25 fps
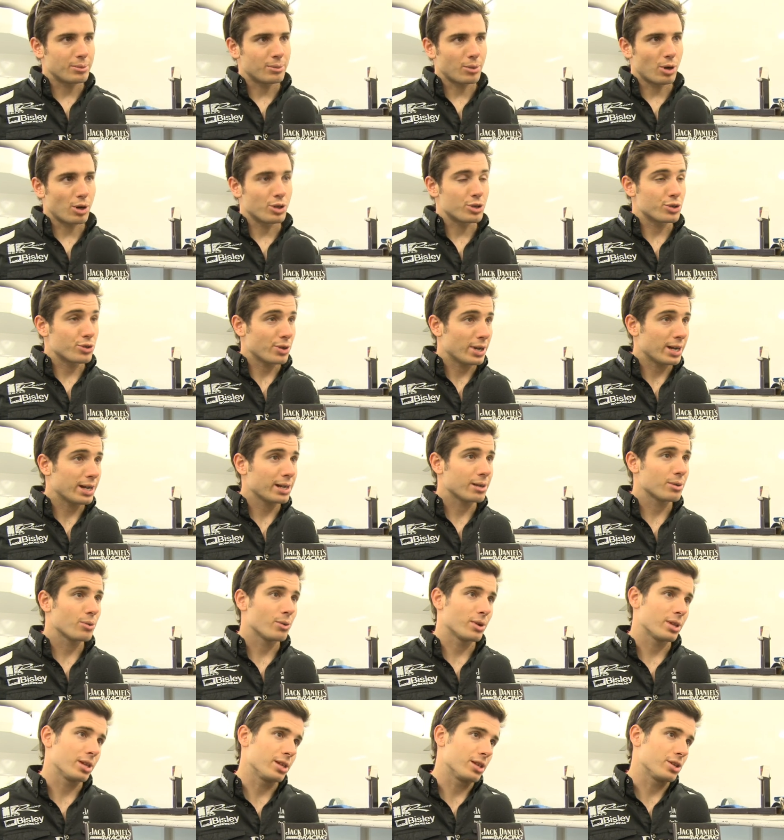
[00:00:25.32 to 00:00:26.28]
on track,
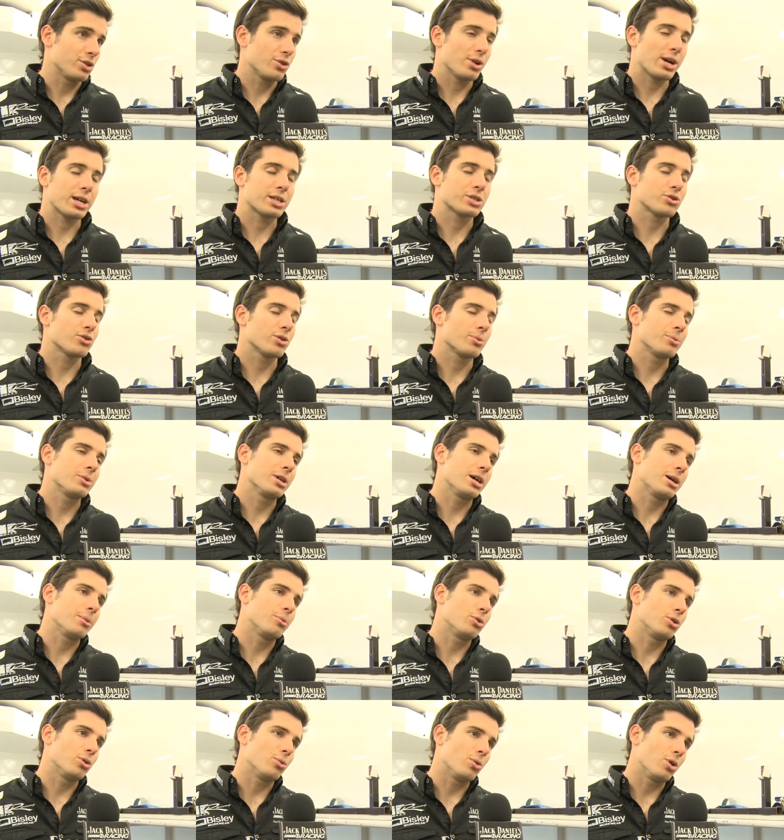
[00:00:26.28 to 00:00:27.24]
whether the track's gripped
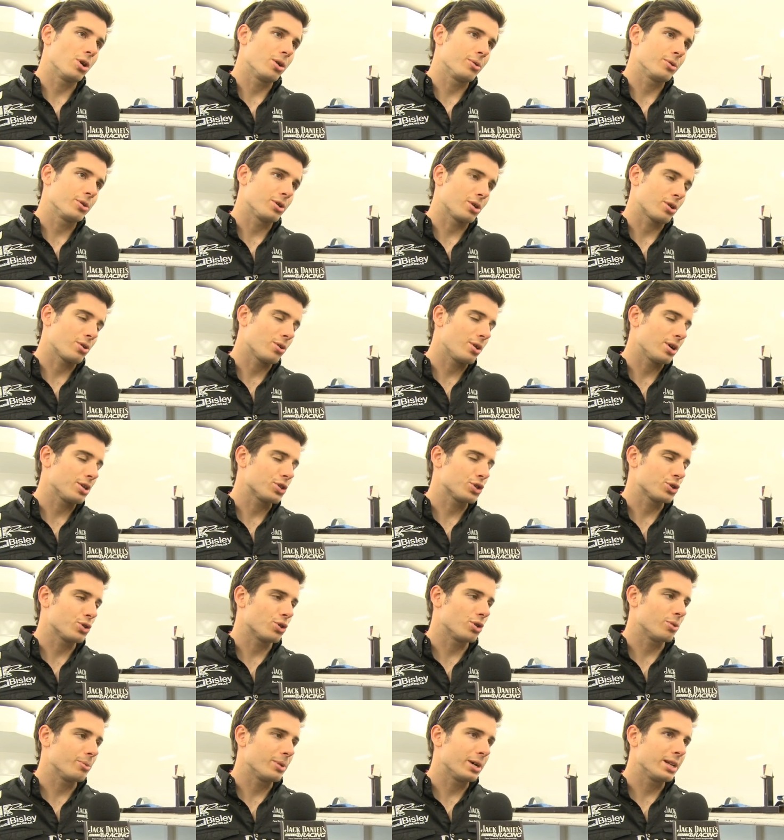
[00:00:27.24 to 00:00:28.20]
up or what, we're not quite
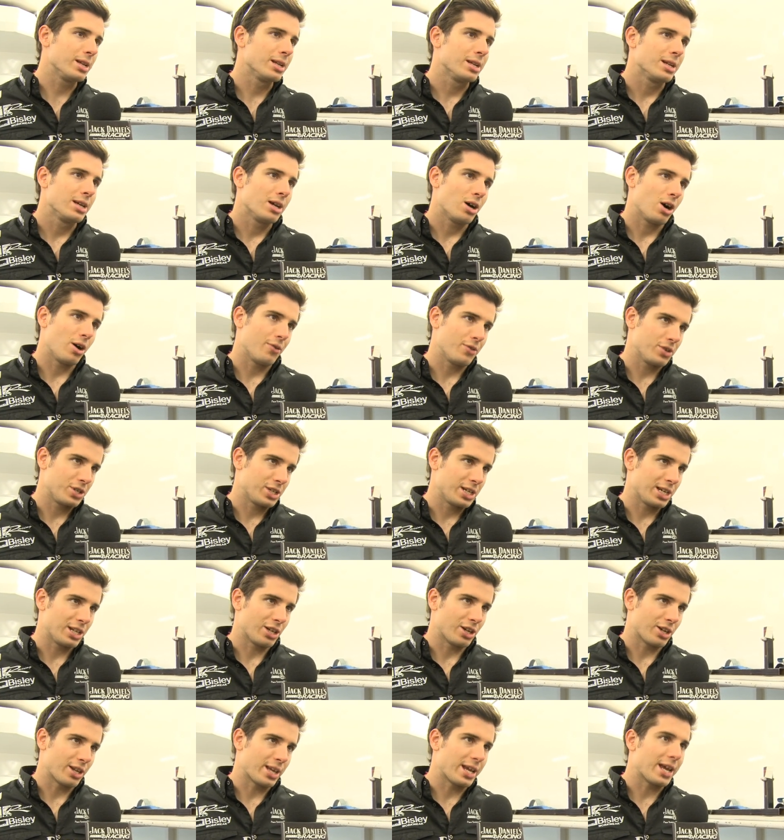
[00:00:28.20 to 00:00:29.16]
sure. But obviously a
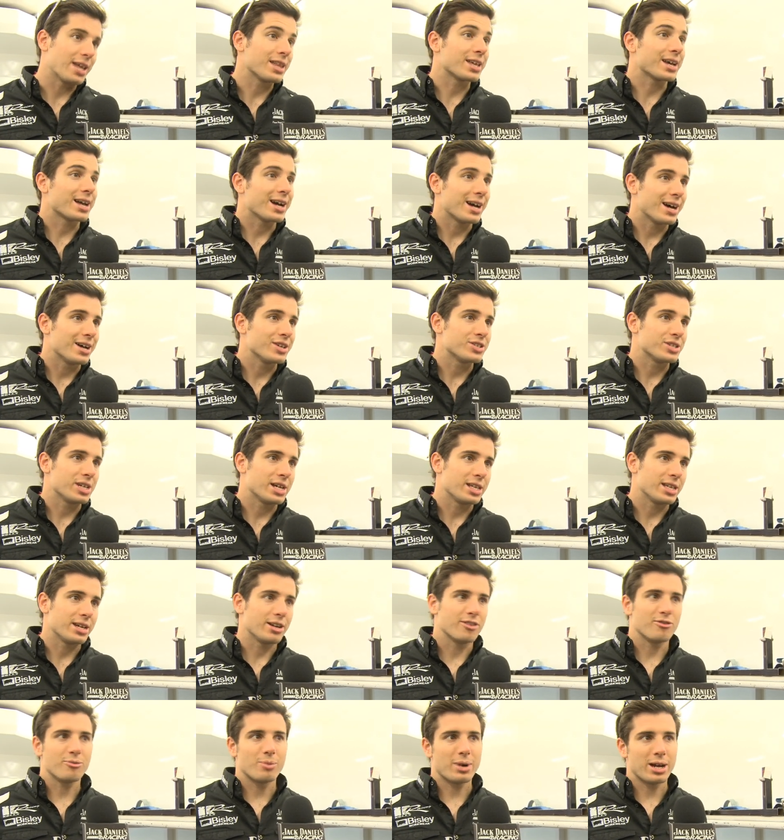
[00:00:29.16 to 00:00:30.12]
lot of the other cars out there
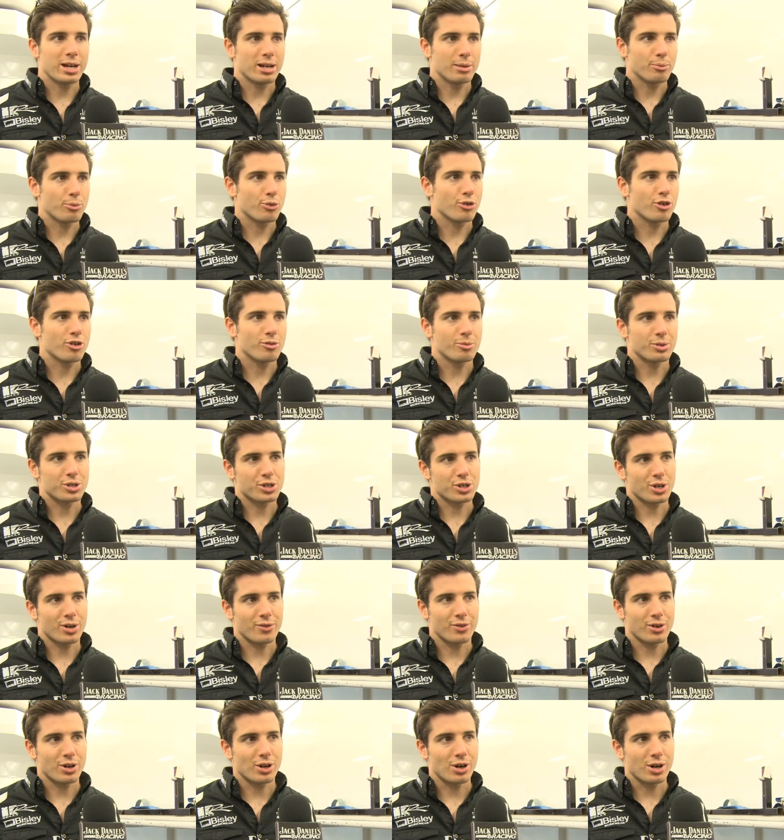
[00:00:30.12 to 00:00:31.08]
have made improvements
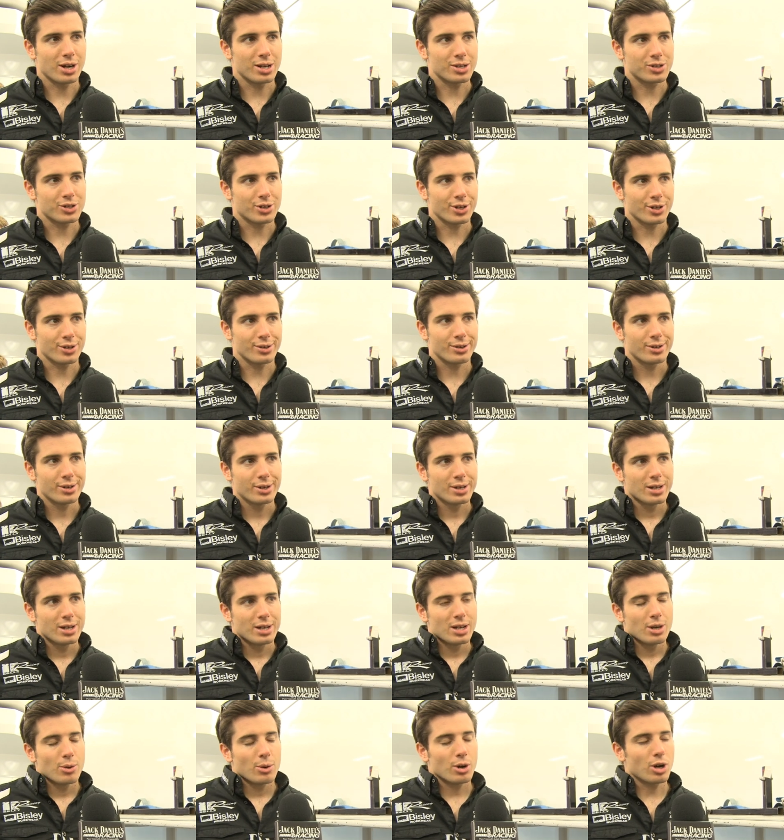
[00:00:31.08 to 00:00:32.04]
overnight. So
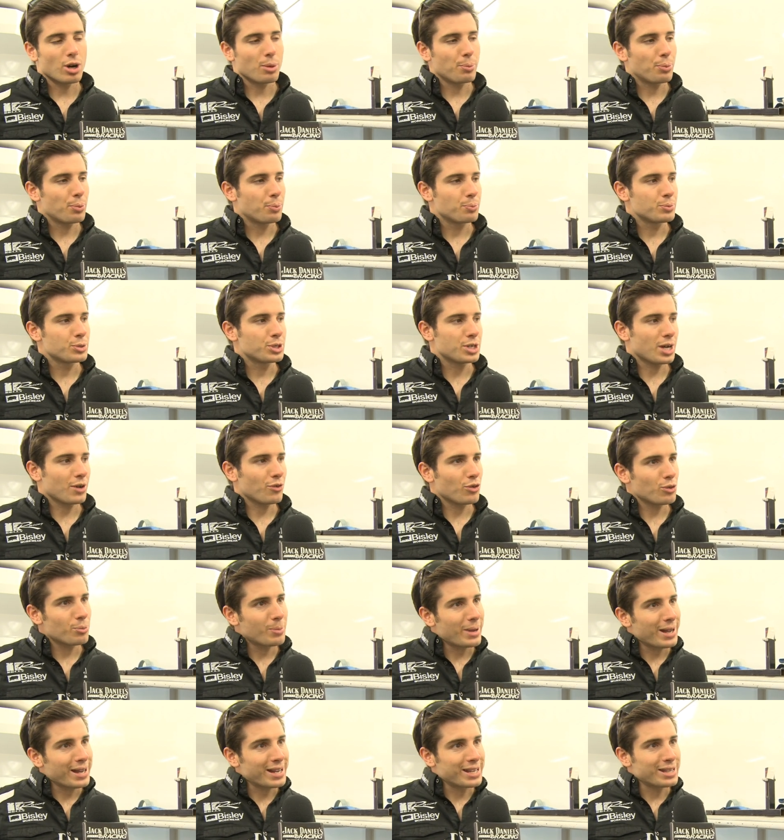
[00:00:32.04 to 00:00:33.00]
we got shuffled
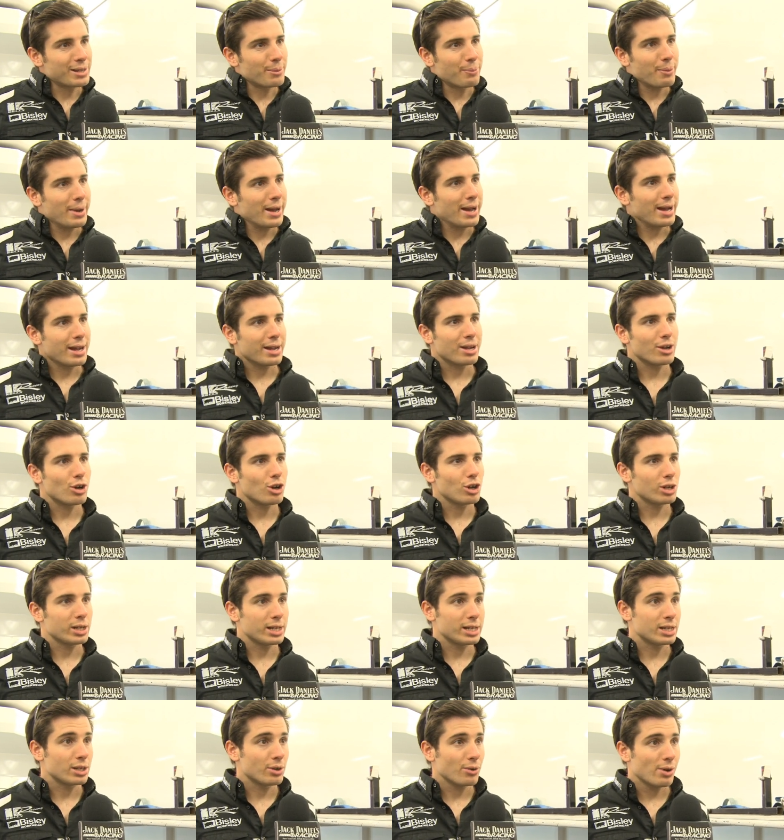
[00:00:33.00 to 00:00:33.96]
back in the pack
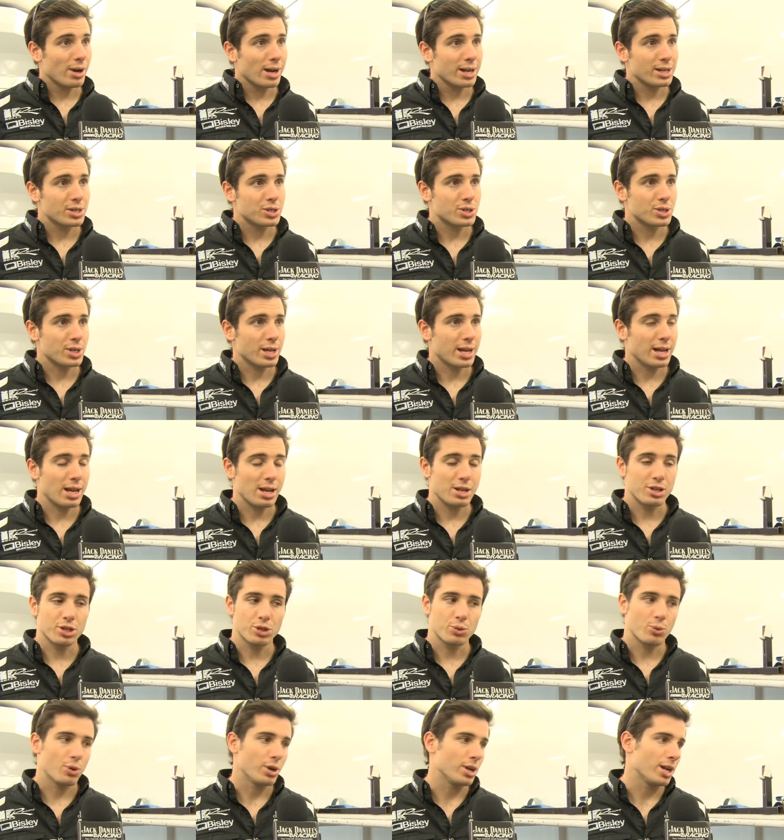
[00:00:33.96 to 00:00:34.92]
early in the race and
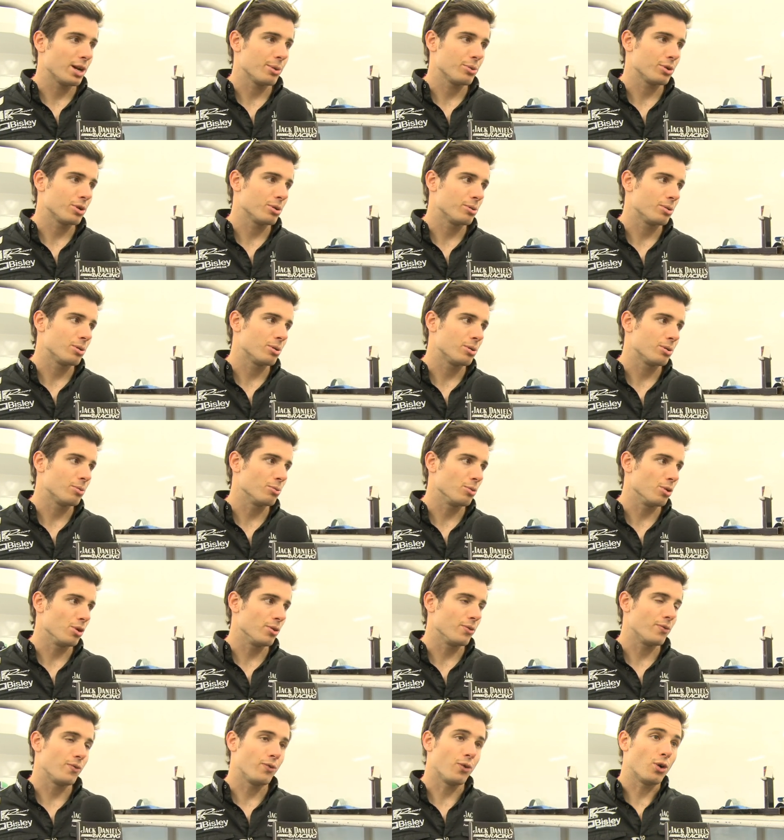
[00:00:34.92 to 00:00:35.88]
just weren't able to
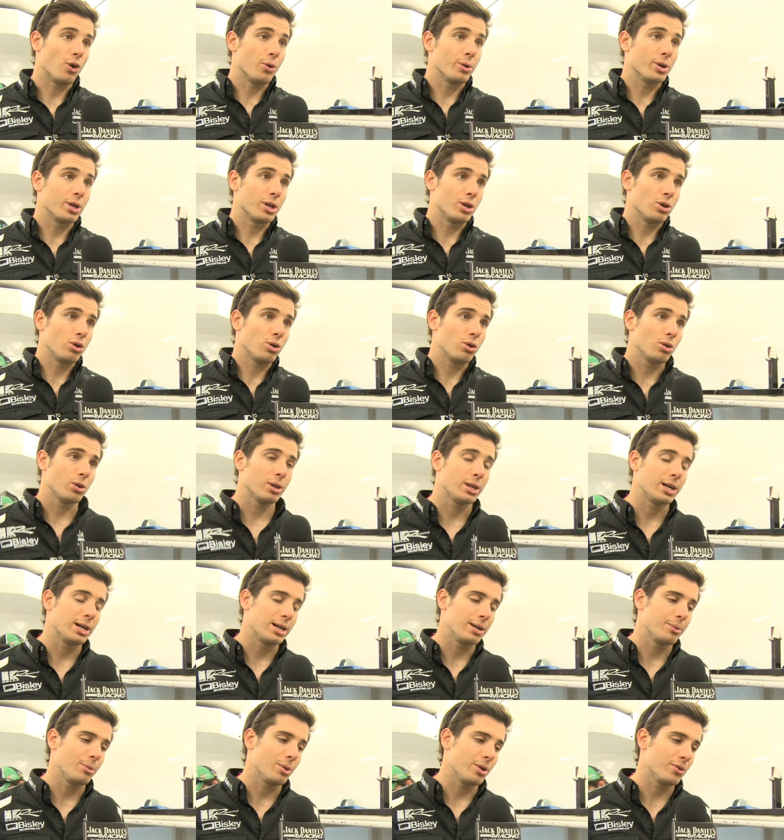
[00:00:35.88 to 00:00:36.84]
move forward at all.
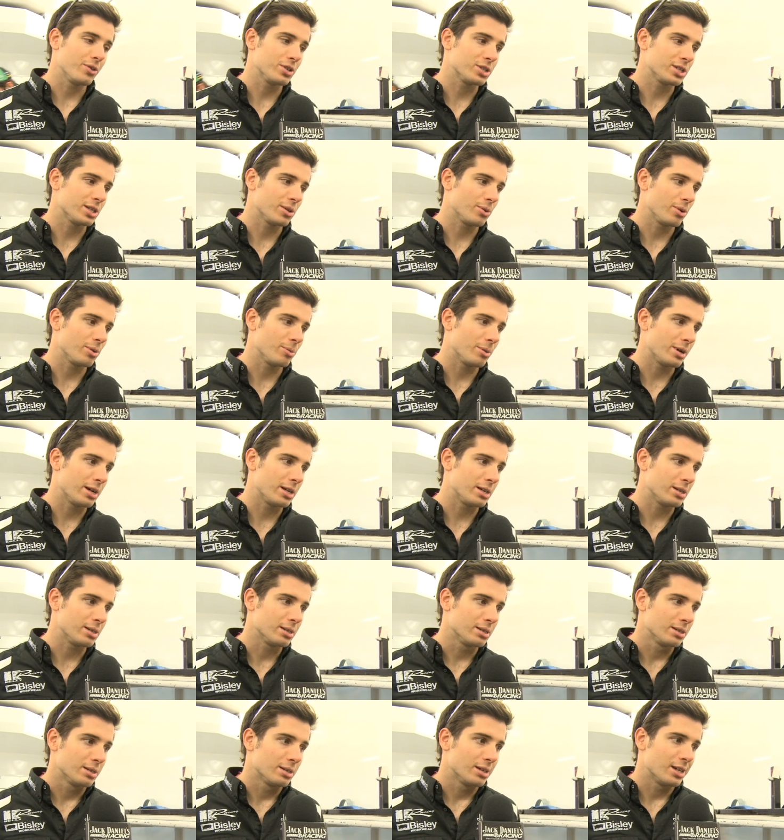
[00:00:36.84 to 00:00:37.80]
Obviously we made
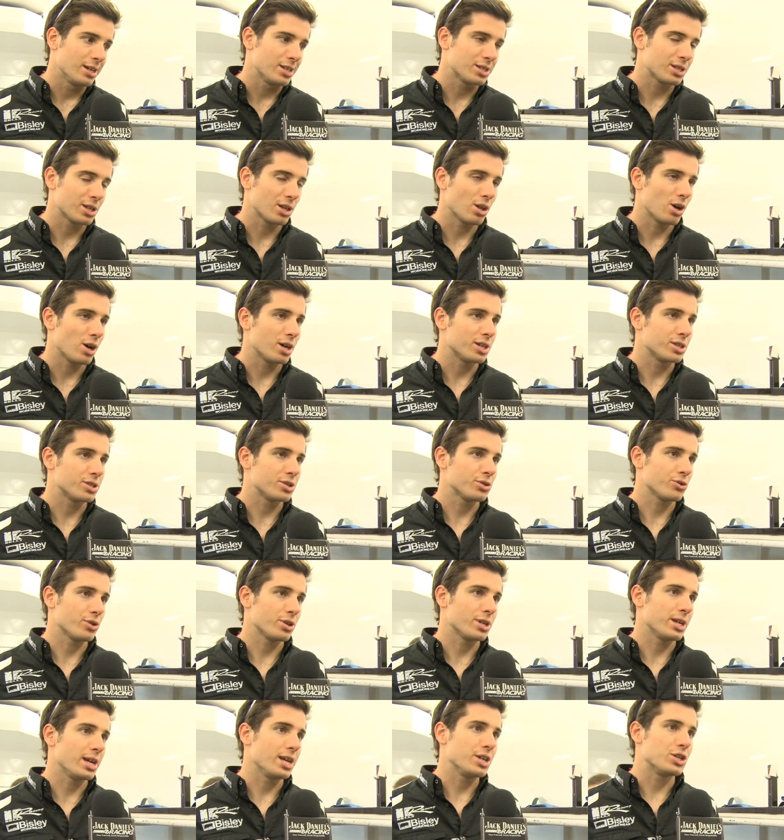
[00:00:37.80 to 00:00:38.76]
a slight
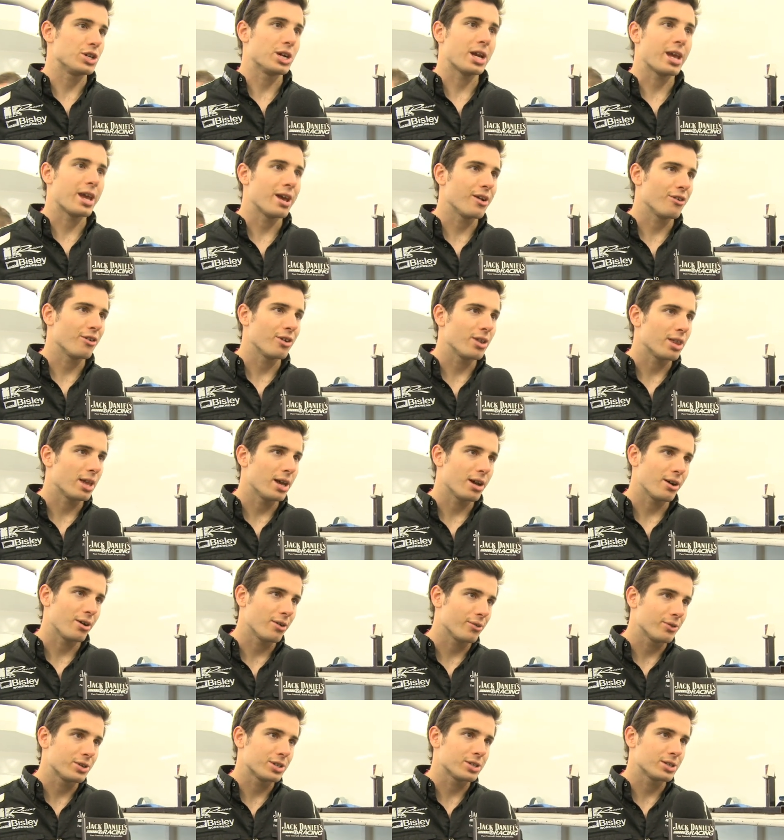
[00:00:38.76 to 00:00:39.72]
strategic error there,
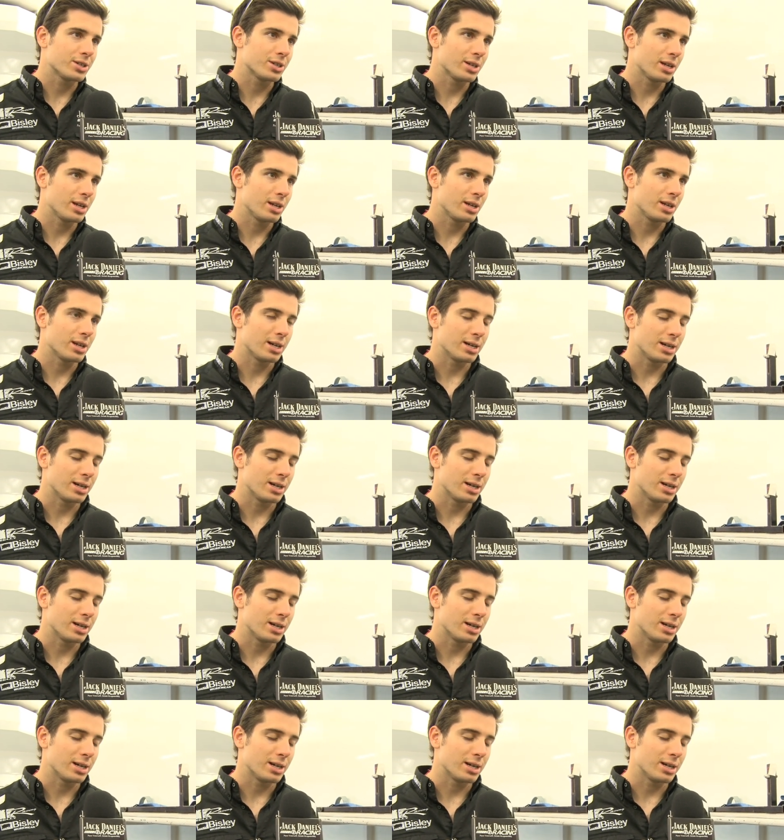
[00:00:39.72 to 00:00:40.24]
obviously,